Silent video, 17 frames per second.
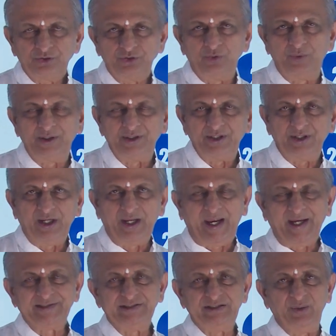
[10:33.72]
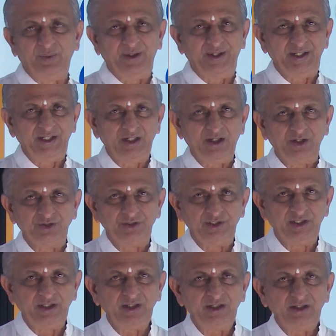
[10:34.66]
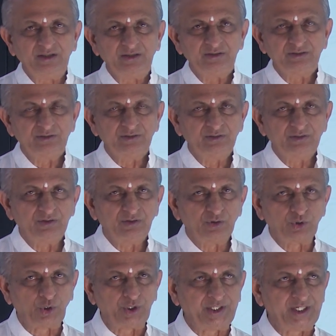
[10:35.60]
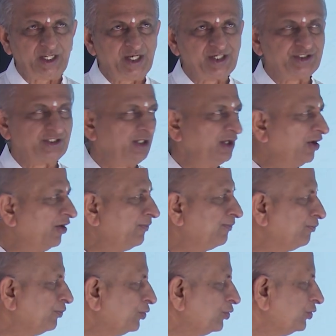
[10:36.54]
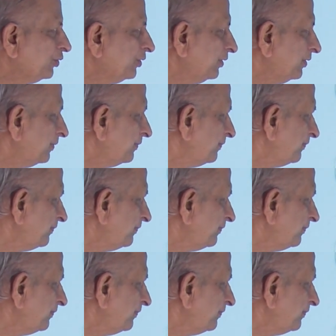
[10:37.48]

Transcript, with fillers: So an activity on the rotation of moon.